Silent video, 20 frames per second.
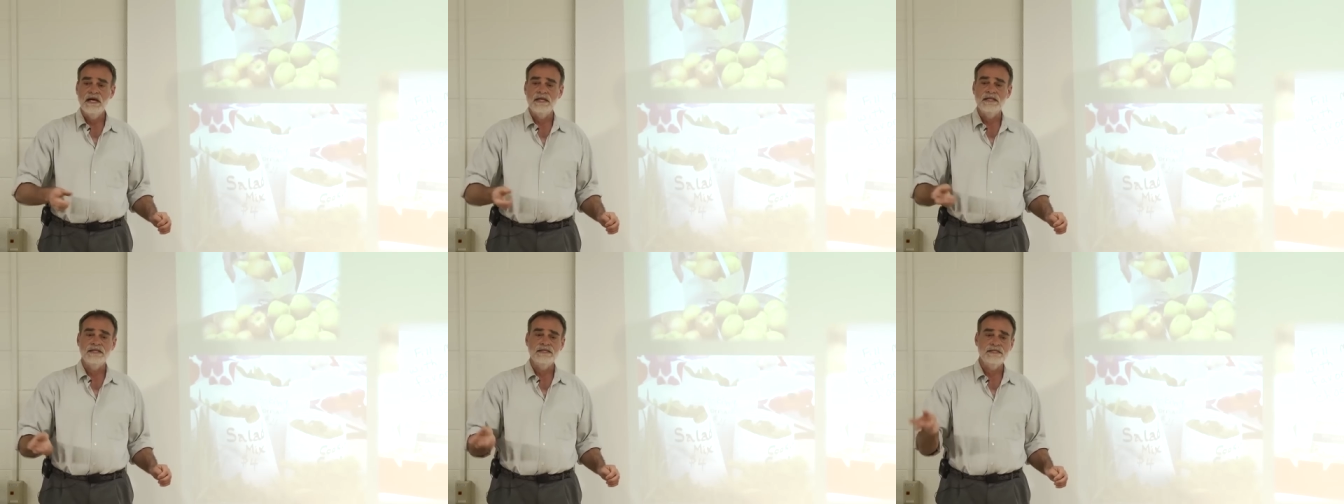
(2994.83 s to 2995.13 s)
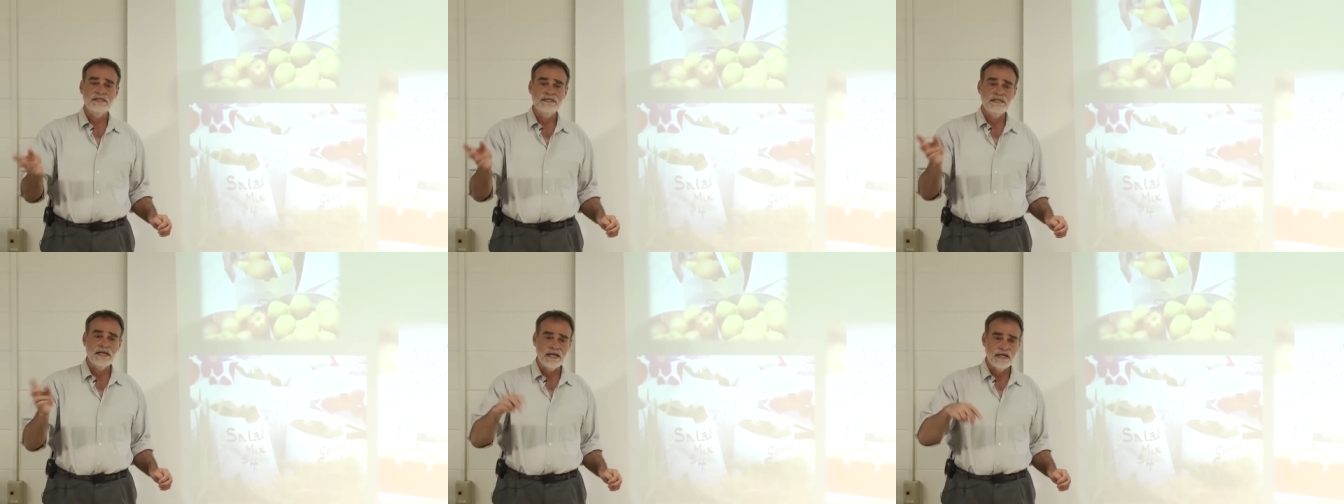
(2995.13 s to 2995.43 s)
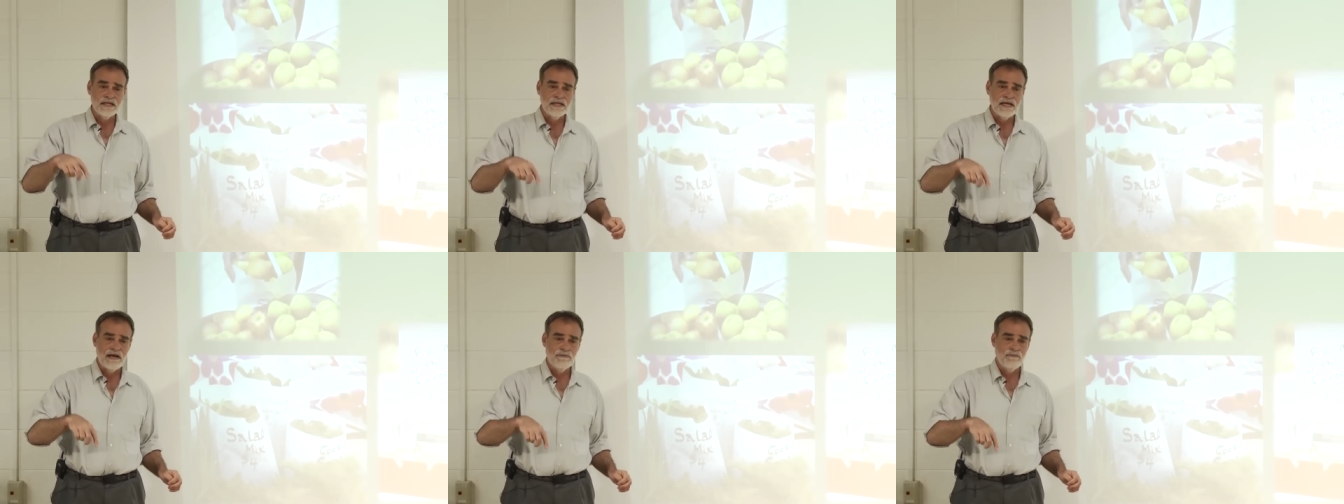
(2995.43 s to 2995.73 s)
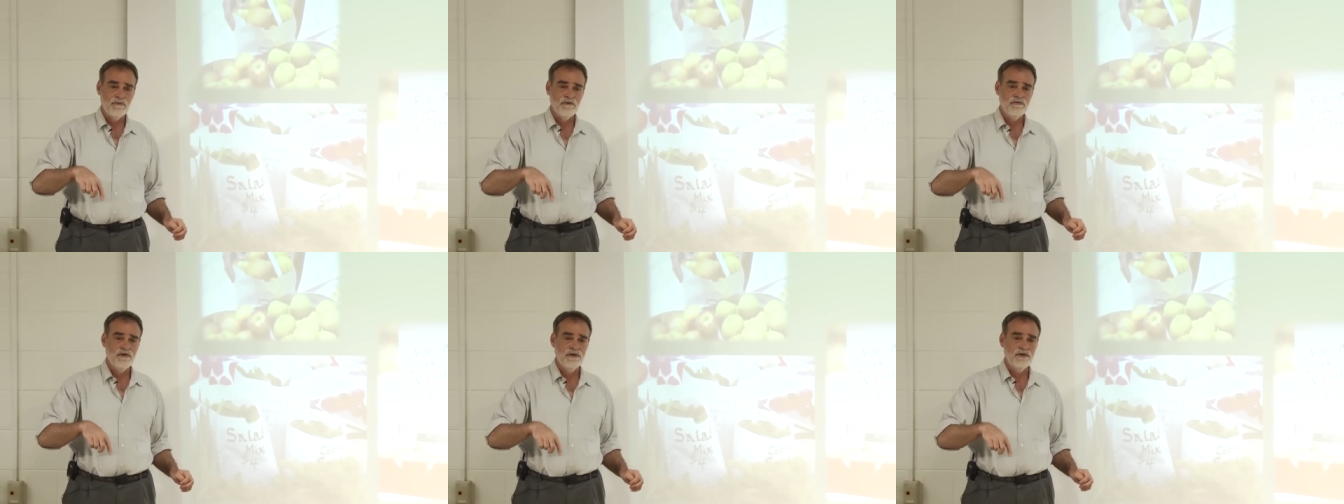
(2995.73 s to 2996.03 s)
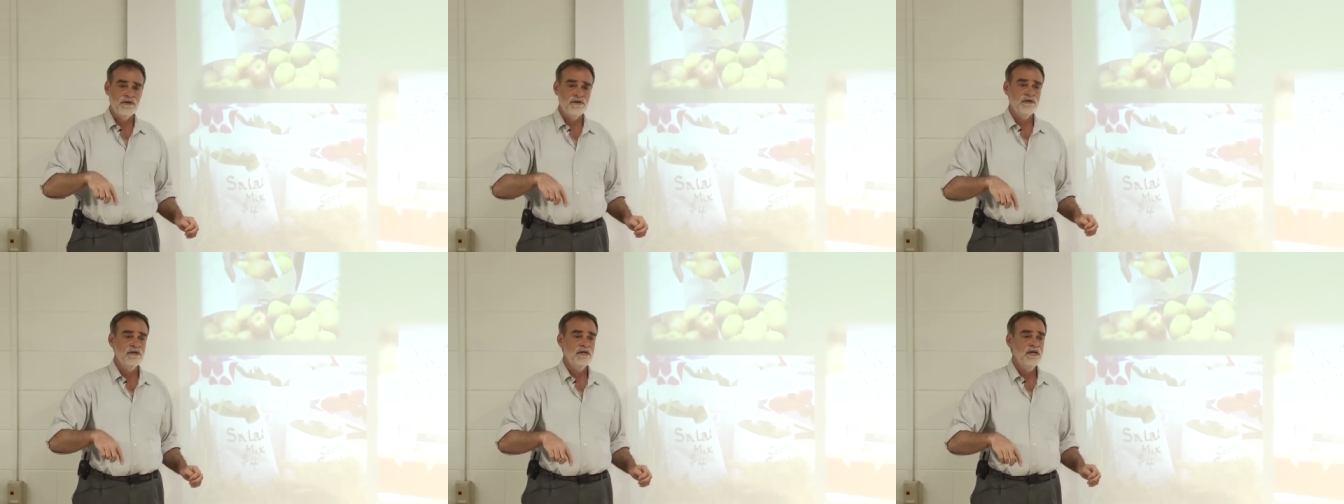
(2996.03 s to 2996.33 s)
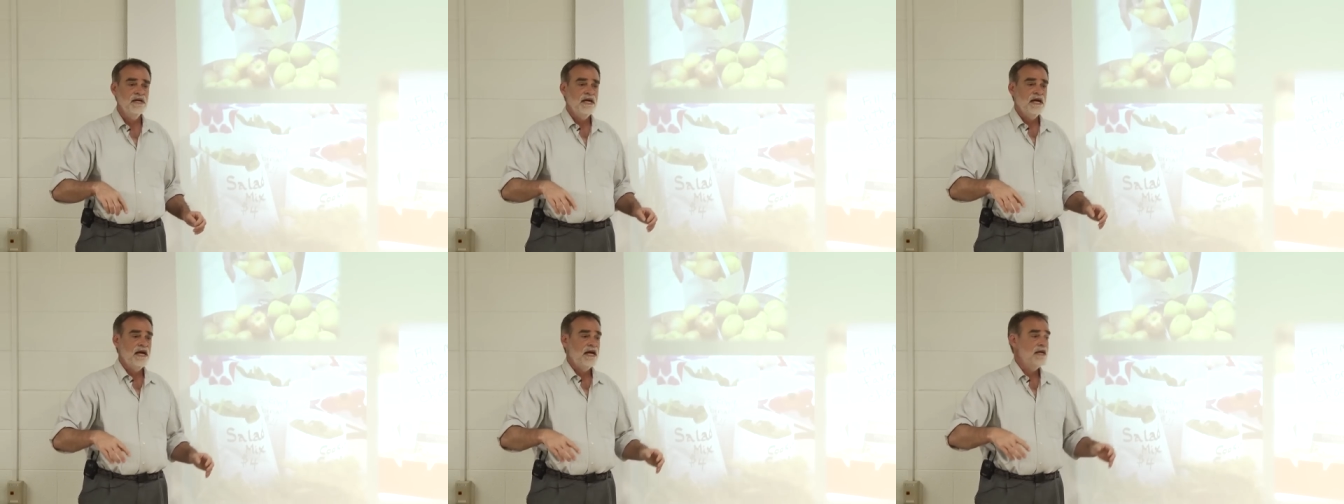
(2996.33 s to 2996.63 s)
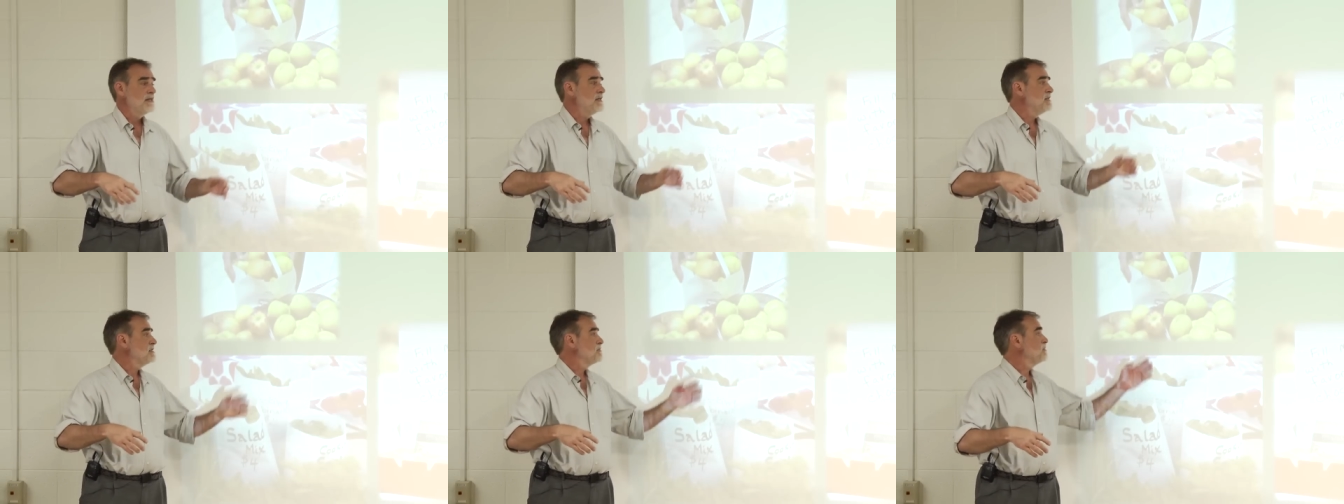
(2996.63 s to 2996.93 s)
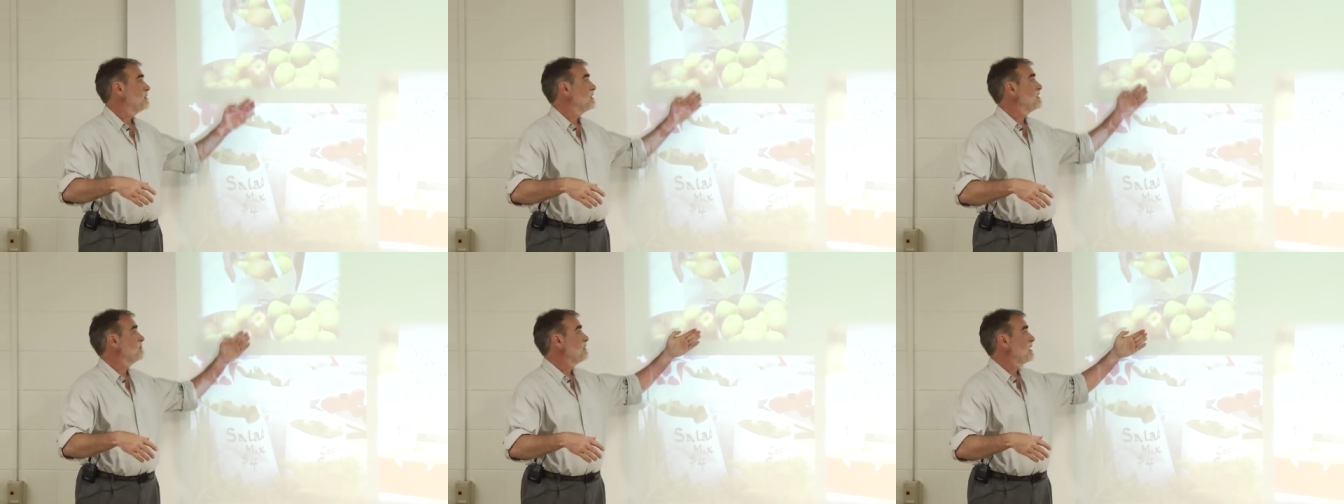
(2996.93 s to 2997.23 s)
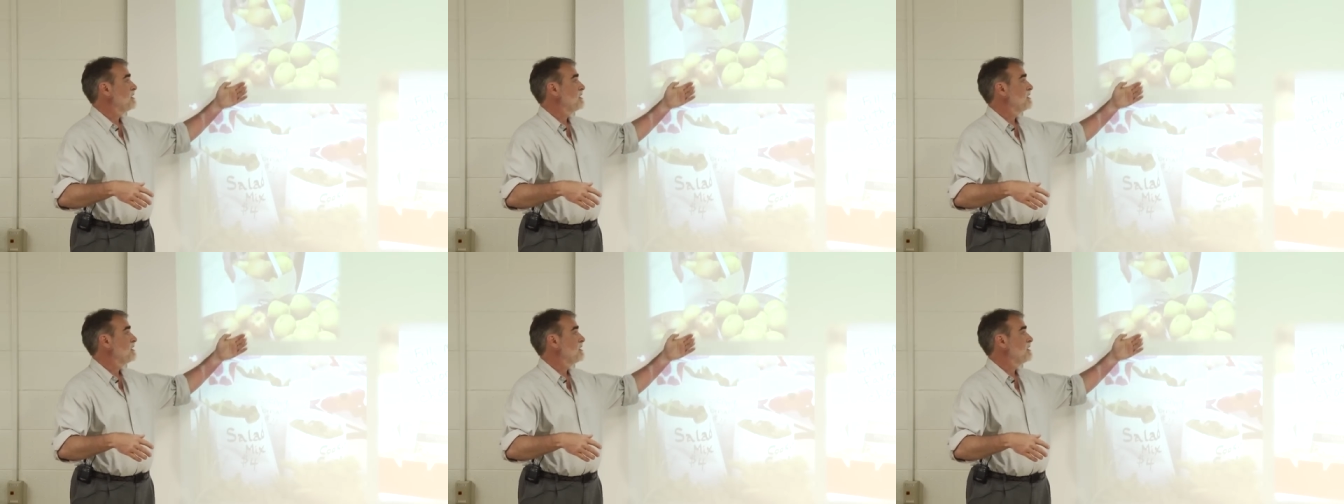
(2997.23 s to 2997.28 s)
And the second apple vendor had these big